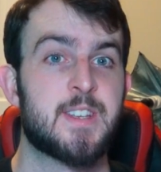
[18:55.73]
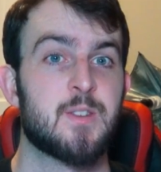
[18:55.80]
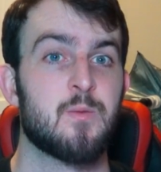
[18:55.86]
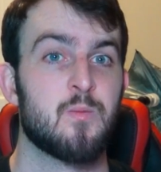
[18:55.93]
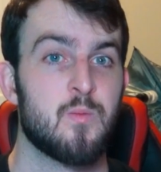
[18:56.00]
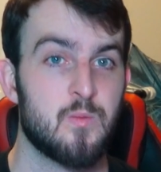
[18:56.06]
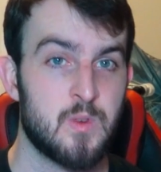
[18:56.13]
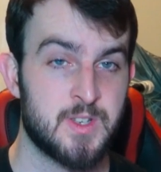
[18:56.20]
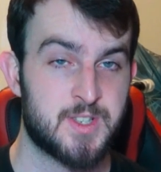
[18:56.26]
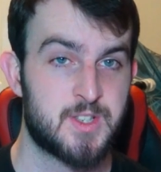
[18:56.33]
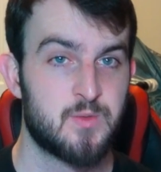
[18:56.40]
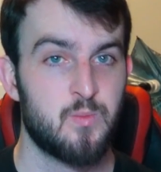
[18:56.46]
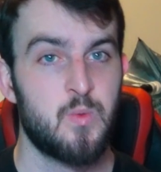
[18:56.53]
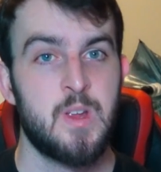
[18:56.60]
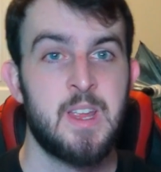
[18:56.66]
takes a,
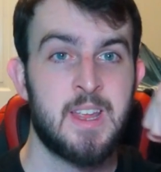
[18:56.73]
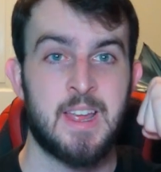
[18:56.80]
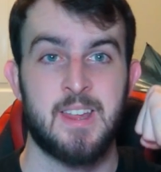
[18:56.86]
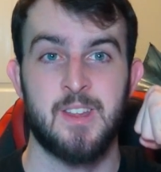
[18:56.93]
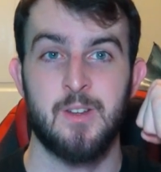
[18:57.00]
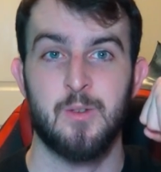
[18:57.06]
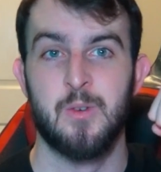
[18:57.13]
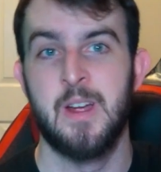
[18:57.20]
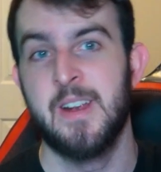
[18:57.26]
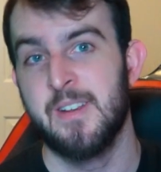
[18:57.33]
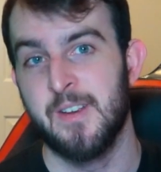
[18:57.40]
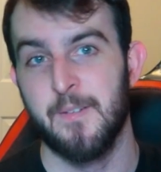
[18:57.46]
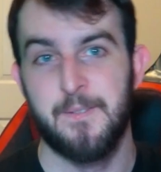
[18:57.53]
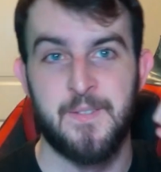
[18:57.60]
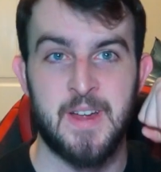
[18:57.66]
a swing at you,
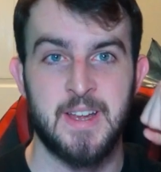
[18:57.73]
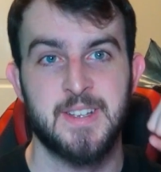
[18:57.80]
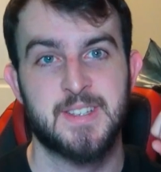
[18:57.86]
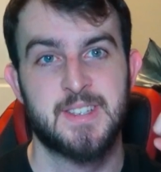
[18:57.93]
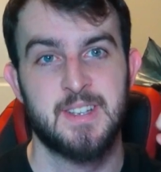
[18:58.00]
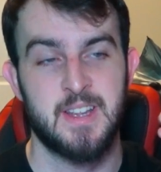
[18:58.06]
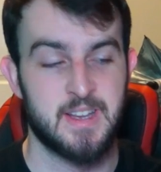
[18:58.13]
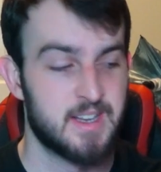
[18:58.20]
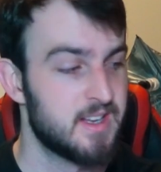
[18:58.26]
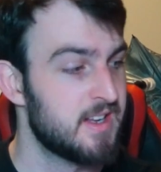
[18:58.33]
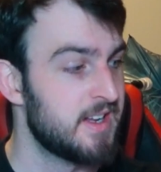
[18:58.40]
right at your face.